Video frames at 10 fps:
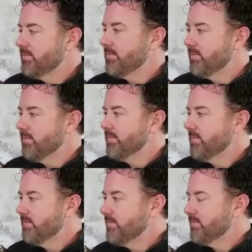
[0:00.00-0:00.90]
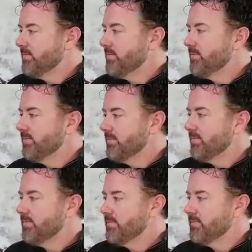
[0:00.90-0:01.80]

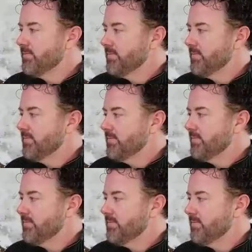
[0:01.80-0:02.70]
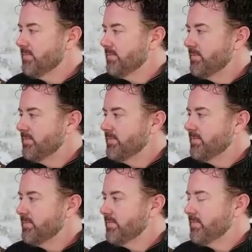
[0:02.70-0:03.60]

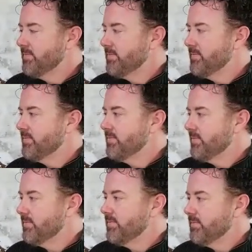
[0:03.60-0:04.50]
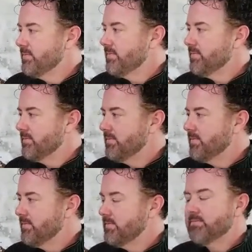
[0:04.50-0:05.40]

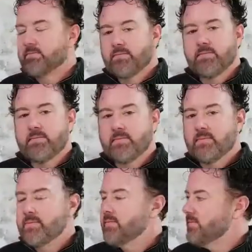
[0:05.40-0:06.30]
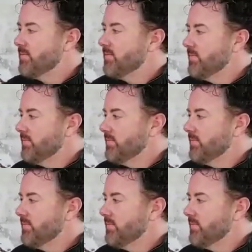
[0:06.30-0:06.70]
The person shown says nothing.